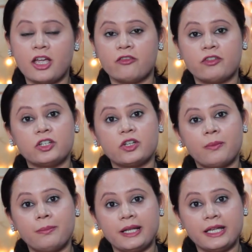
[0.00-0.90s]
where you are
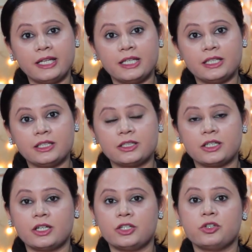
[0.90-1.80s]
playing,
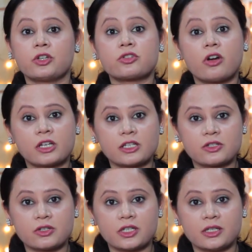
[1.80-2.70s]
you are talking
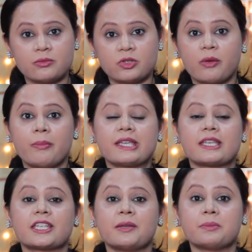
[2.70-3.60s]
to him, you are
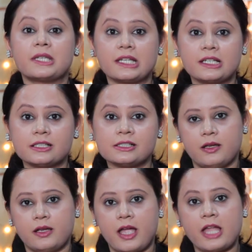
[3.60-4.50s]
making him giggle.
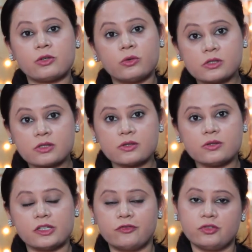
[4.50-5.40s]
And
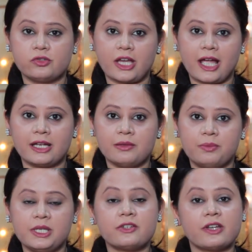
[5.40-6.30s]
also, if you can,
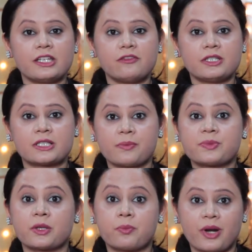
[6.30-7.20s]
be ready with some
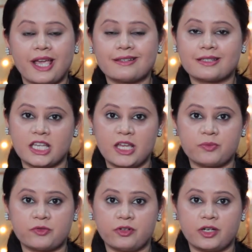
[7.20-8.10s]
surprise
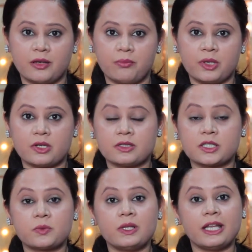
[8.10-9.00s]
games for him, because
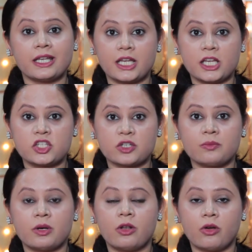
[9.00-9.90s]
this will engage him
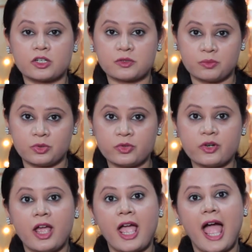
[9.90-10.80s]
a lot more
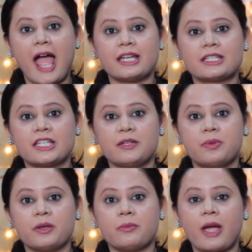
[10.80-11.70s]
and keep
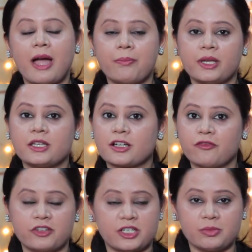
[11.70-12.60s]
him happy and
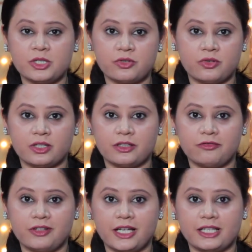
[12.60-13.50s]
comfortable during the
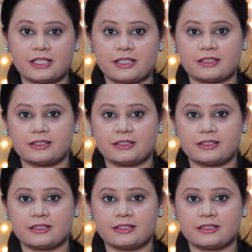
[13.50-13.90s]
flight.